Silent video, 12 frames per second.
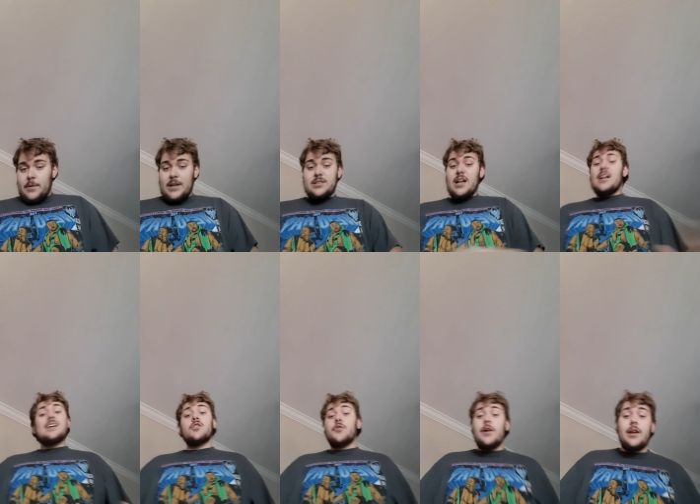That's good. That
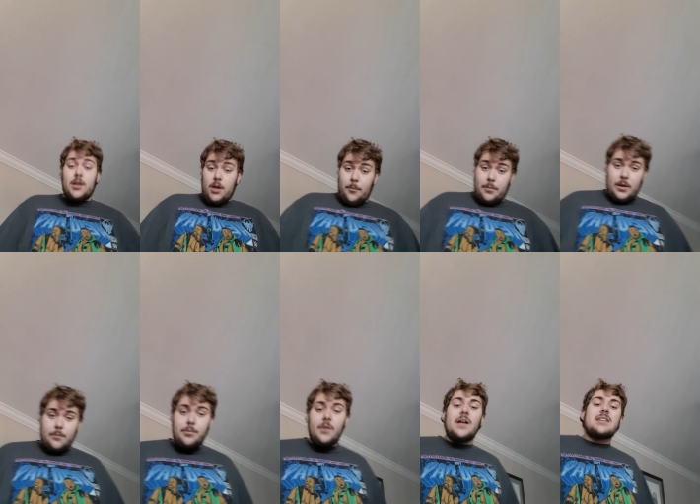goes for any
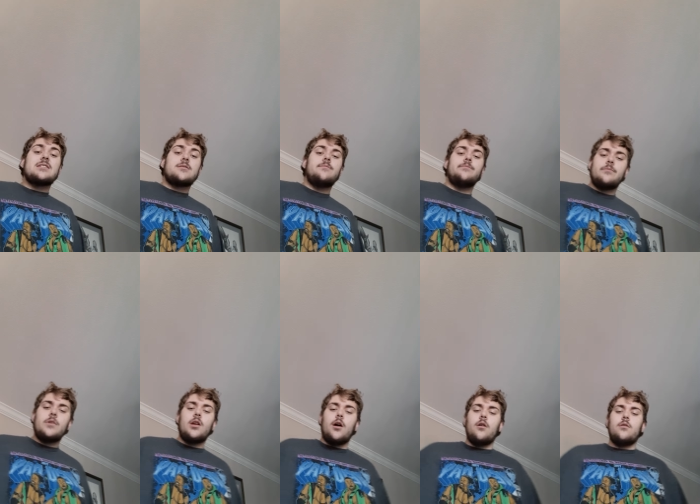company, but that's
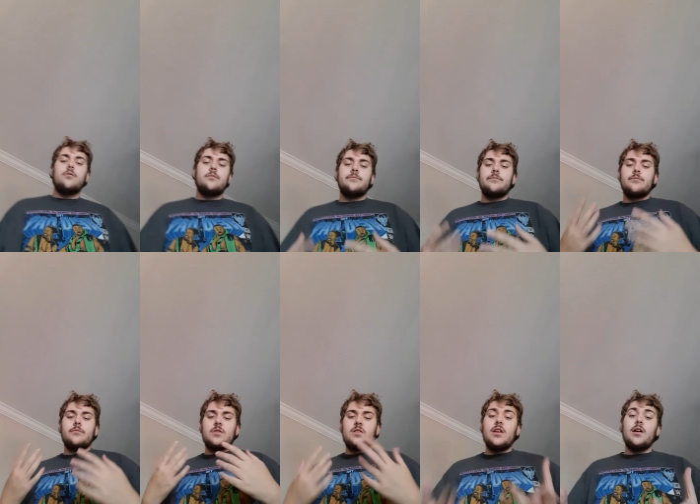you know,
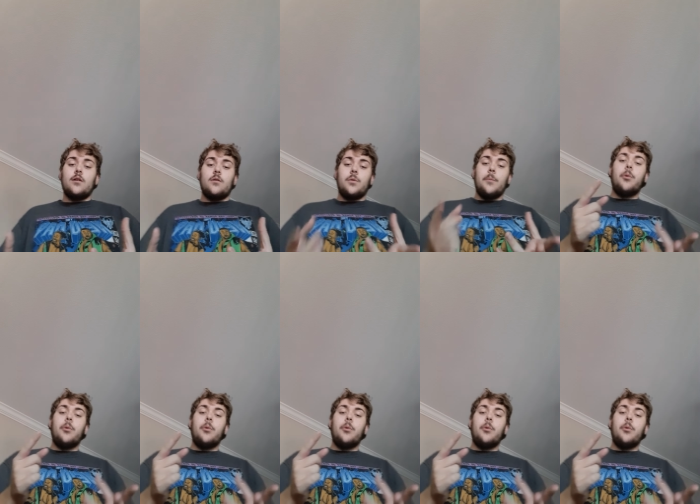still the